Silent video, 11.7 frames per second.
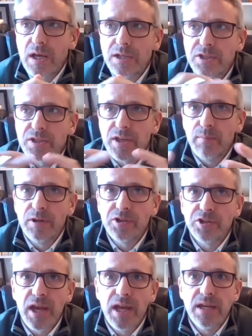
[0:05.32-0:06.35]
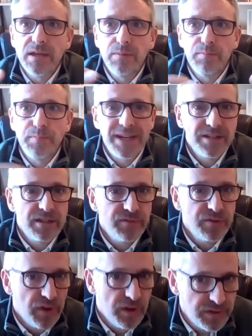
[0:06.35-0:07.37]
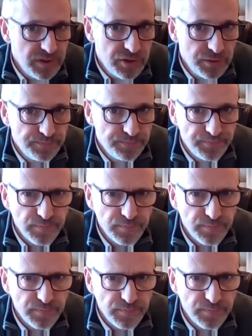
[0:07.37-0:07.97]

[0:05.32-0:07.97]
establish a competitive advantage?